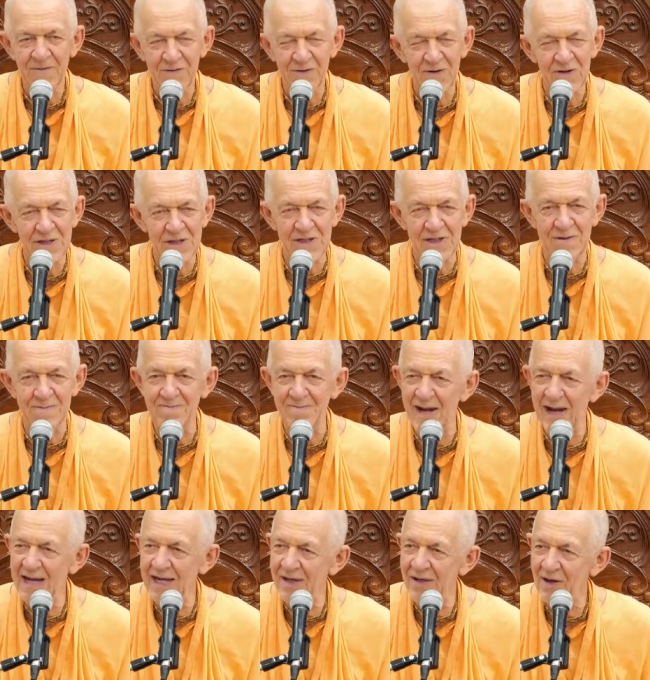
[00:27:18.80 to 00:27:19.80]
Of course,
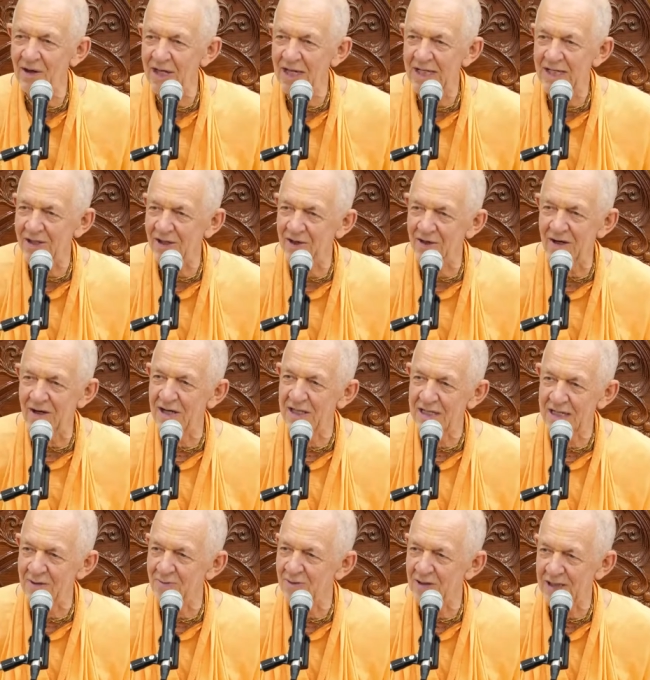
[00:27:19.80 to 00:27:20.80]
it meant later
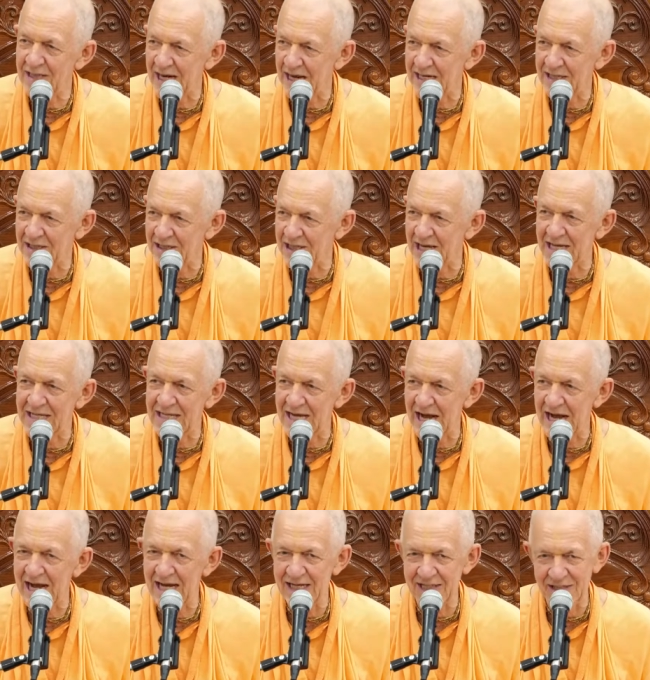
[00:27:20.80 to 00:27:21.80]
on he would take
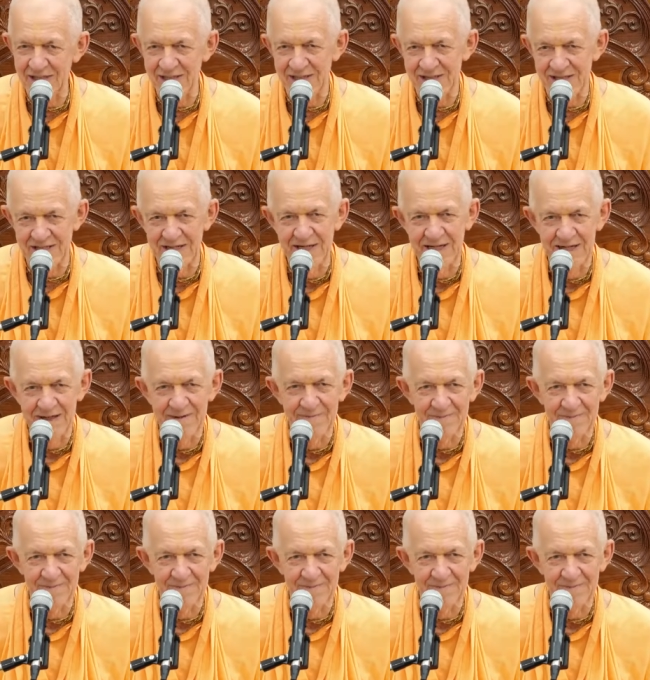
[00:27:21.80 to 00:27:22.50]
sannyas,